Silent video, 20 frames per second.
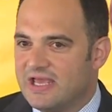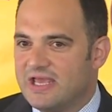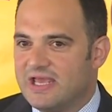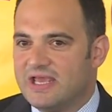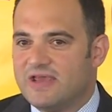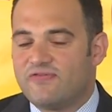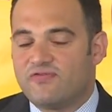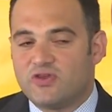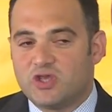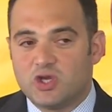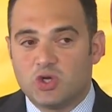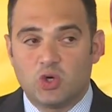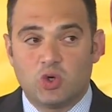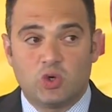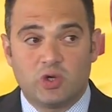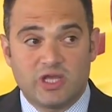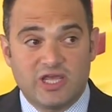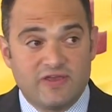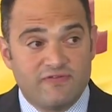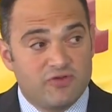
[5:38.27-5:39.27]
if,
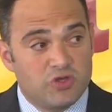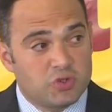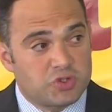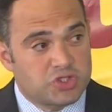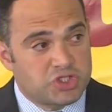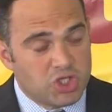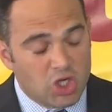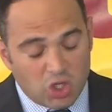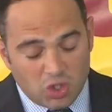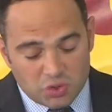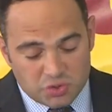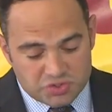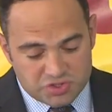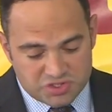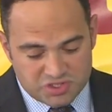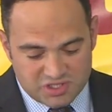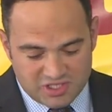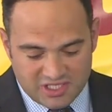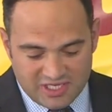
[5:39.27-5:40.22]
you, if, you chose,